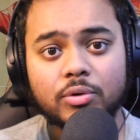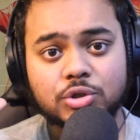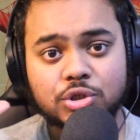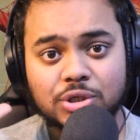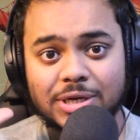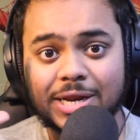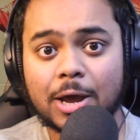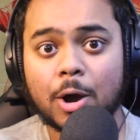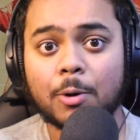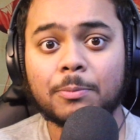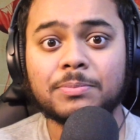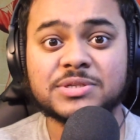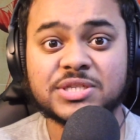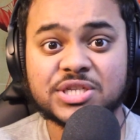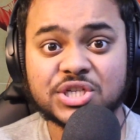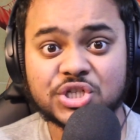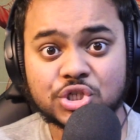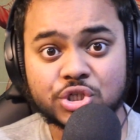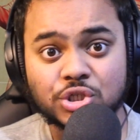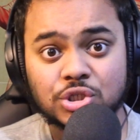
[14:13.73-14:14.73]
to their
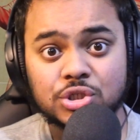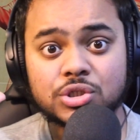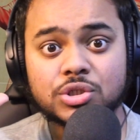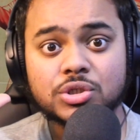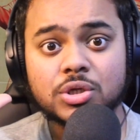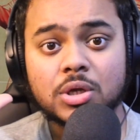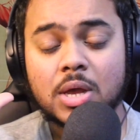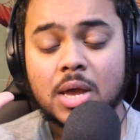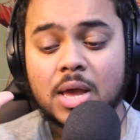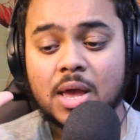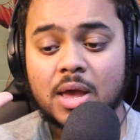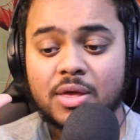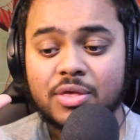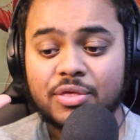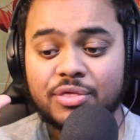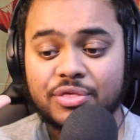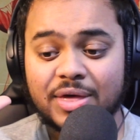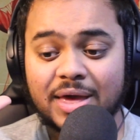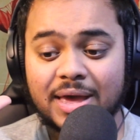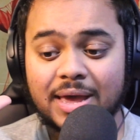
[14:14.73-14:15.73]
oppositions.
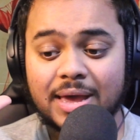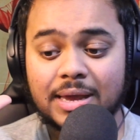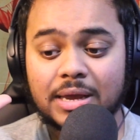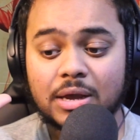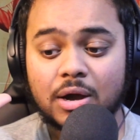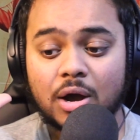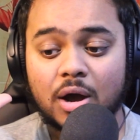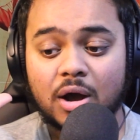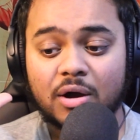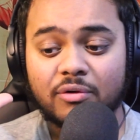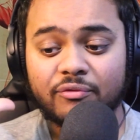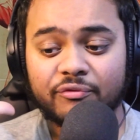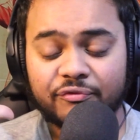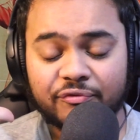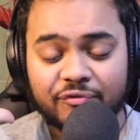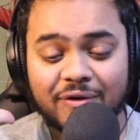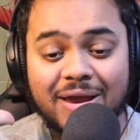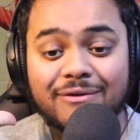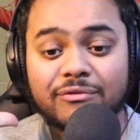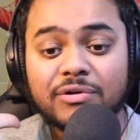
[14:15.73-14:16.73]
They are
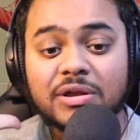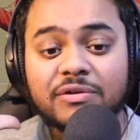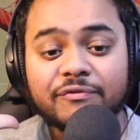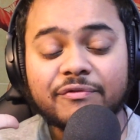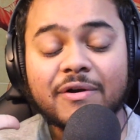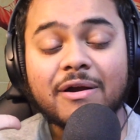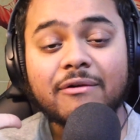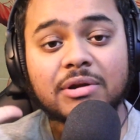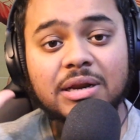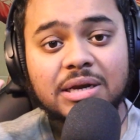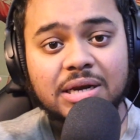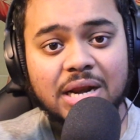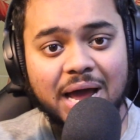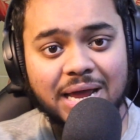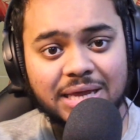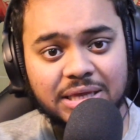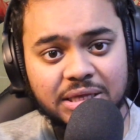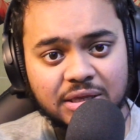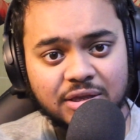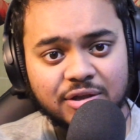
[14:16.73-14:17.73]
very, very
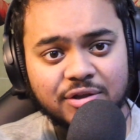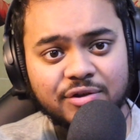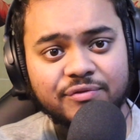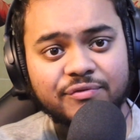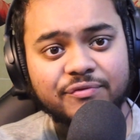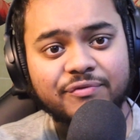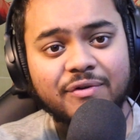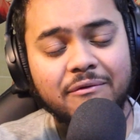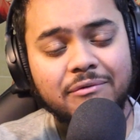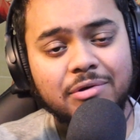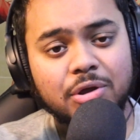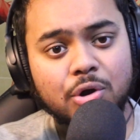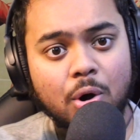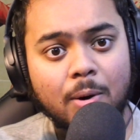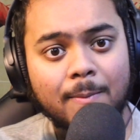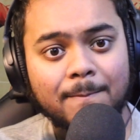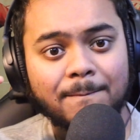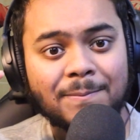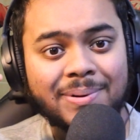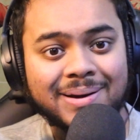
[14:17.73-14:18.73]
naive, very
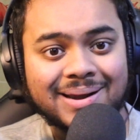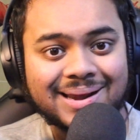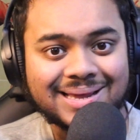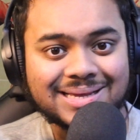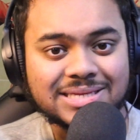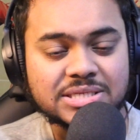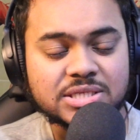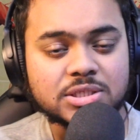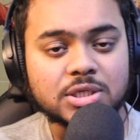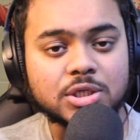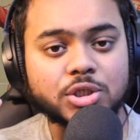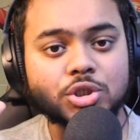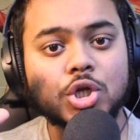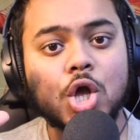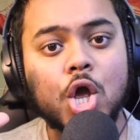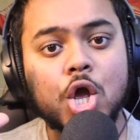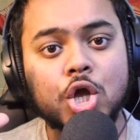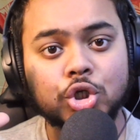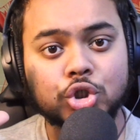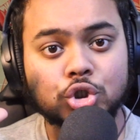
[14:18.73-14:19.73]
complacent,
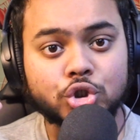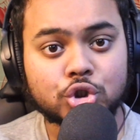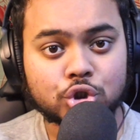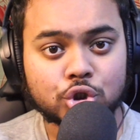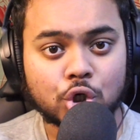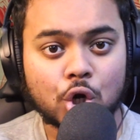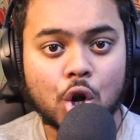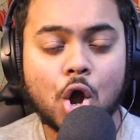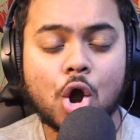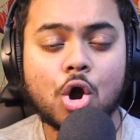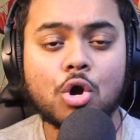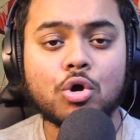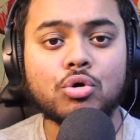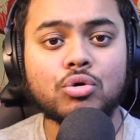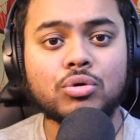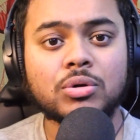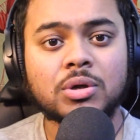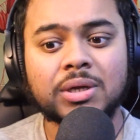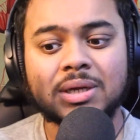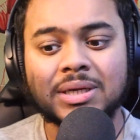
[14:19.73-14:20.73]

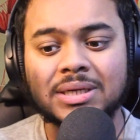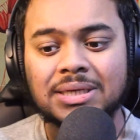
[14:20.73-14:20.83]
slow.